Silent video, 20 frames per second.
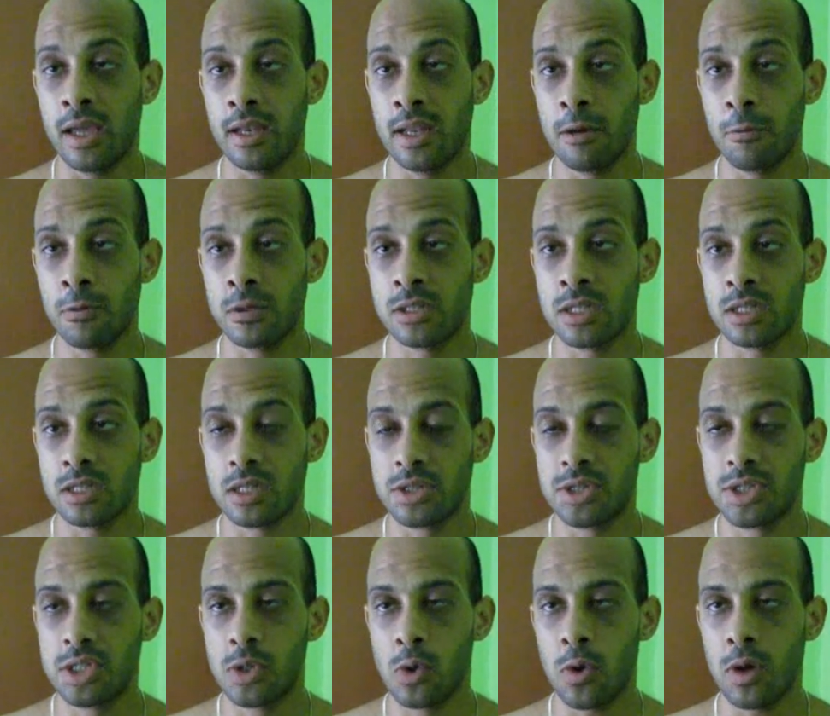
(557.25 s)
there was just a
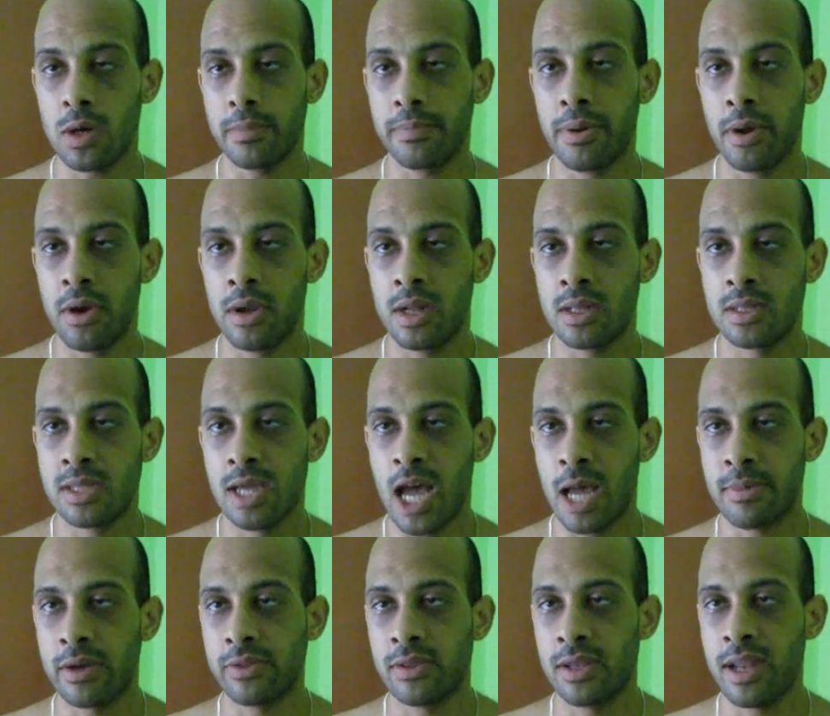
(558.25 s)
short period of
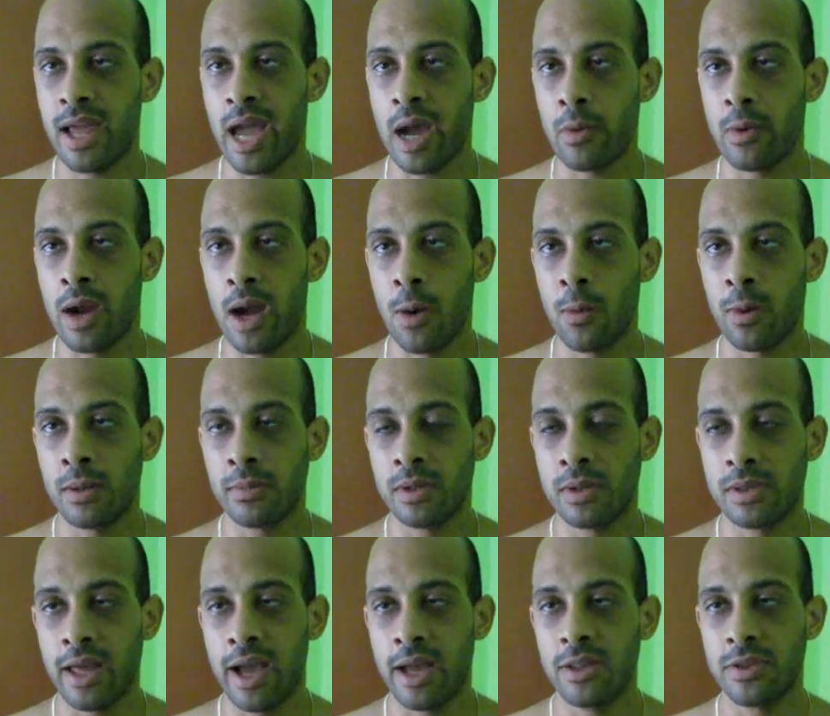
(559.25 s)
time after that when I went to
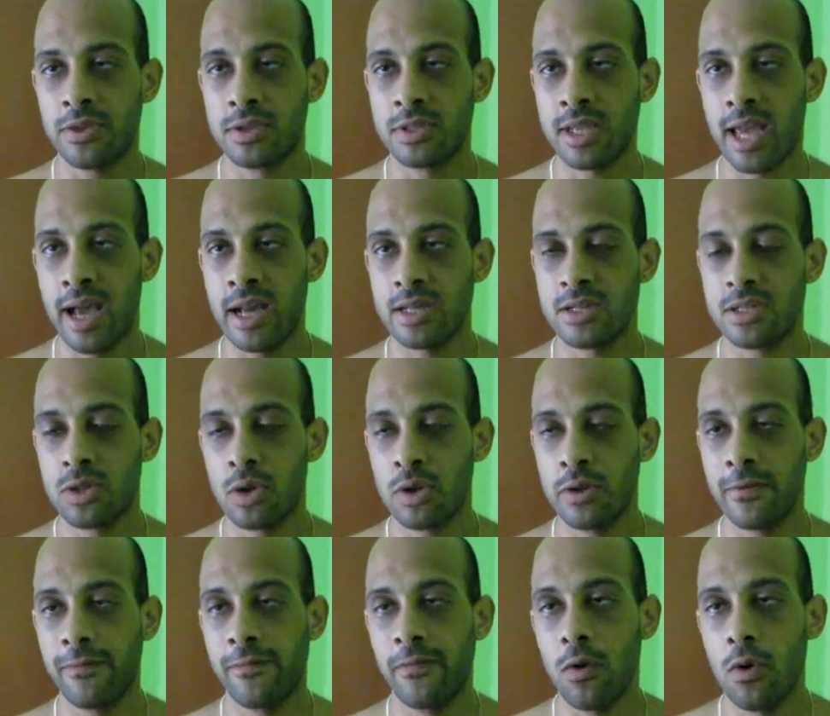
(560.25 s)
size
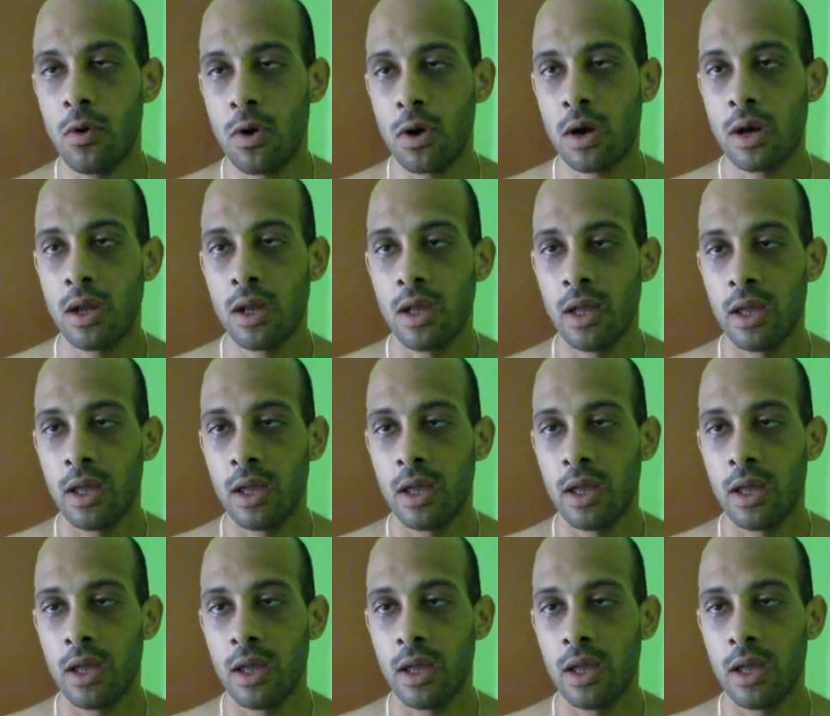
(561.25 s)
34,